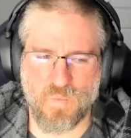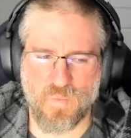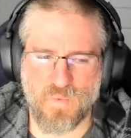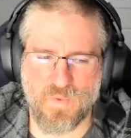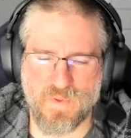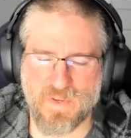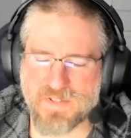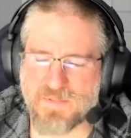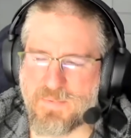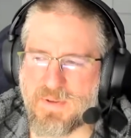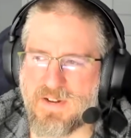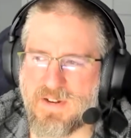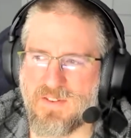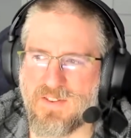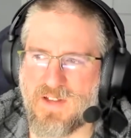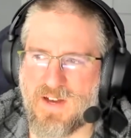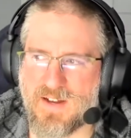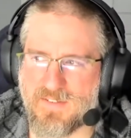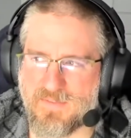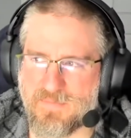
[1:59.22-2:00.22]
there's been a
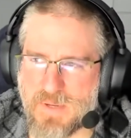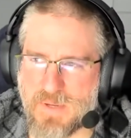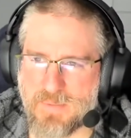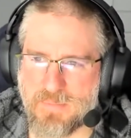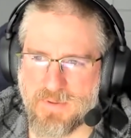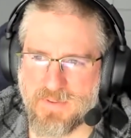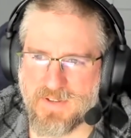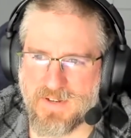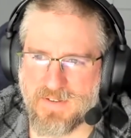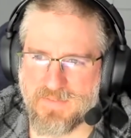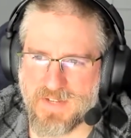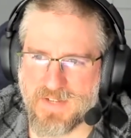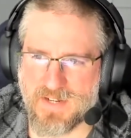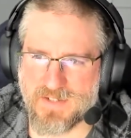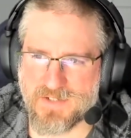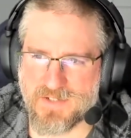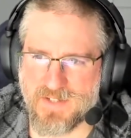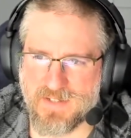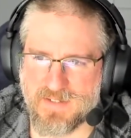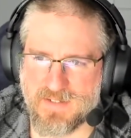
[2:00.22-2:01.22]
lot of people that have
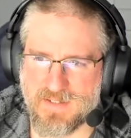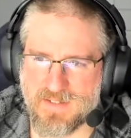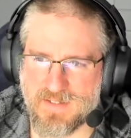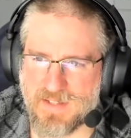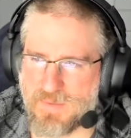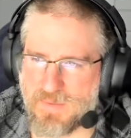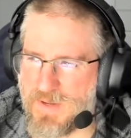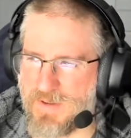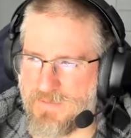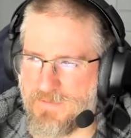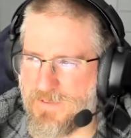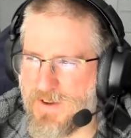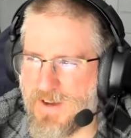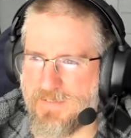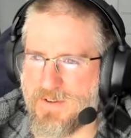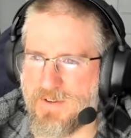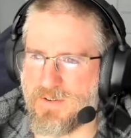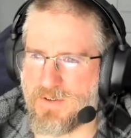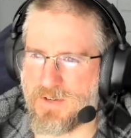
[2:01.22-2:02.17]
touched it. I think we have 500